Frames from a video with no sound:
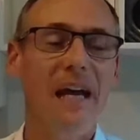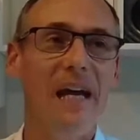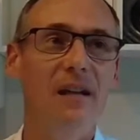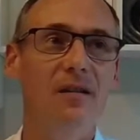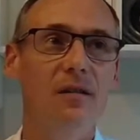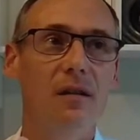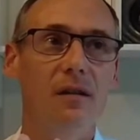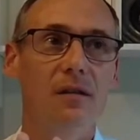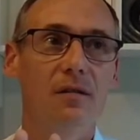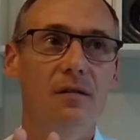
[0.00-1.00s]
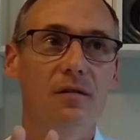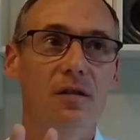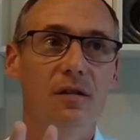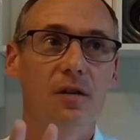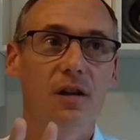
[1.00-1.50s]
and
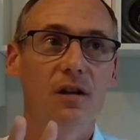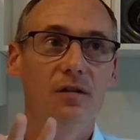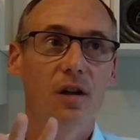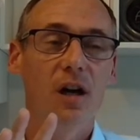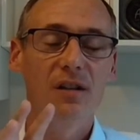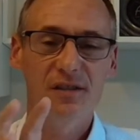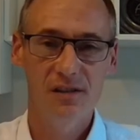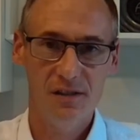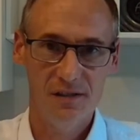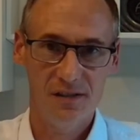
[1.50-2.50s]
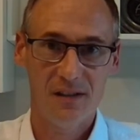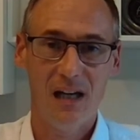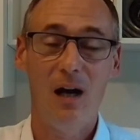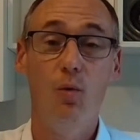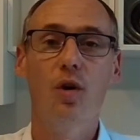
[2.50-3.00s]
the consultants
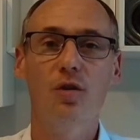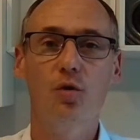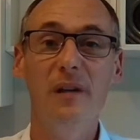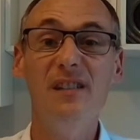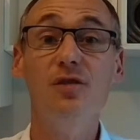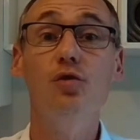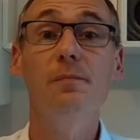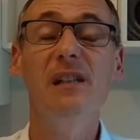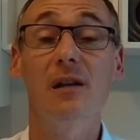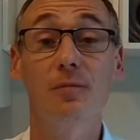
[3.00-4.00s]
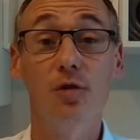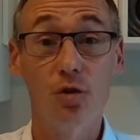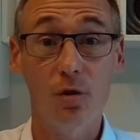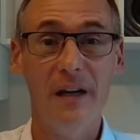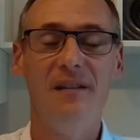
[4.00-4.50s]
I work with to become
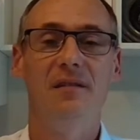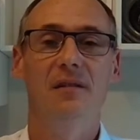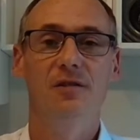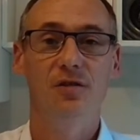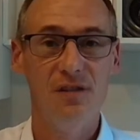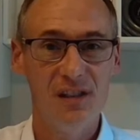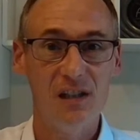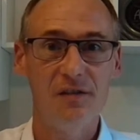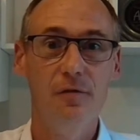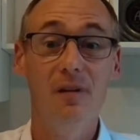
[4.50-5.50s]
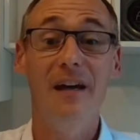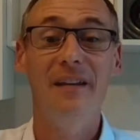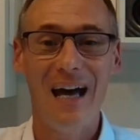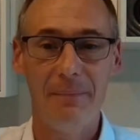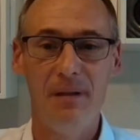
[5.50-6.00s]
great, successful, and
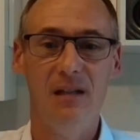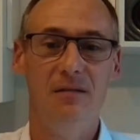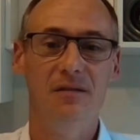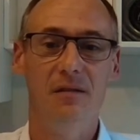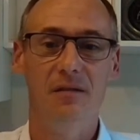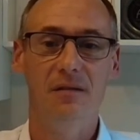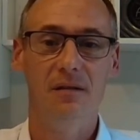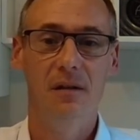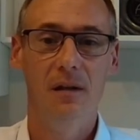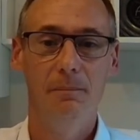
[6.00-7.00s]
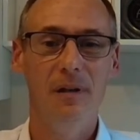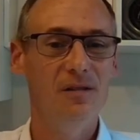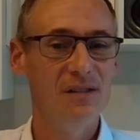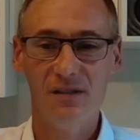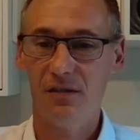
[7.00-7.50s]
happy consultants.
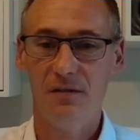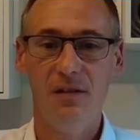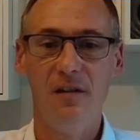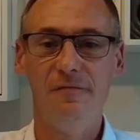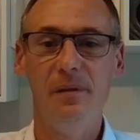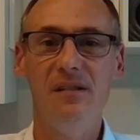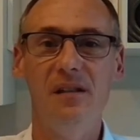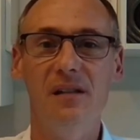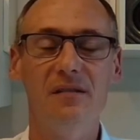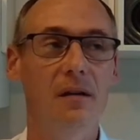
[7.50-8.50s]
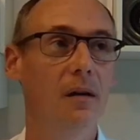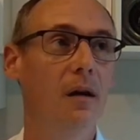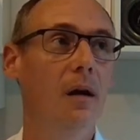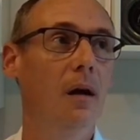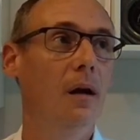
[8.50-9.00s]
Because it's a tough business.
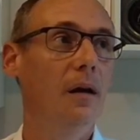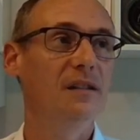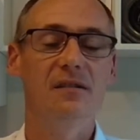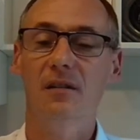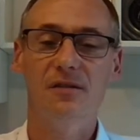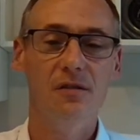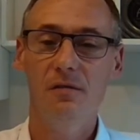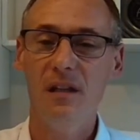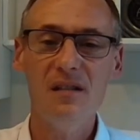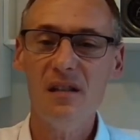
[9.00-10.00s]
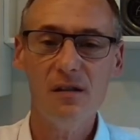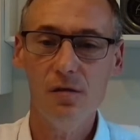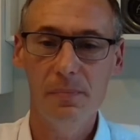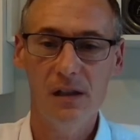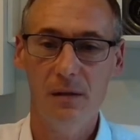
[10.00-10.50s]
It's not so easy to
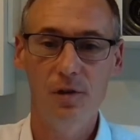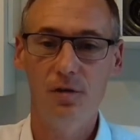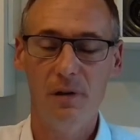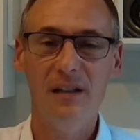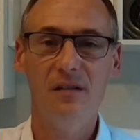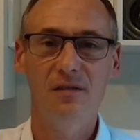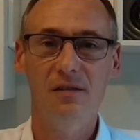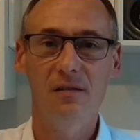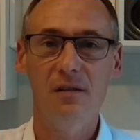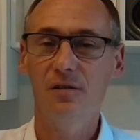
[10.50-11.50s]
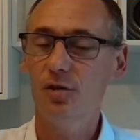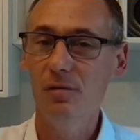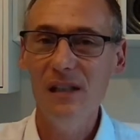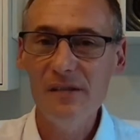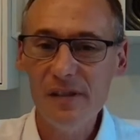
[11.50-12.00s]
become a great consultant, to
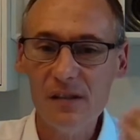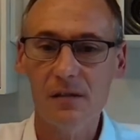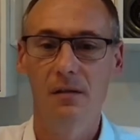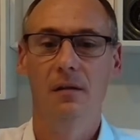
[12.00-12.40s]
leave it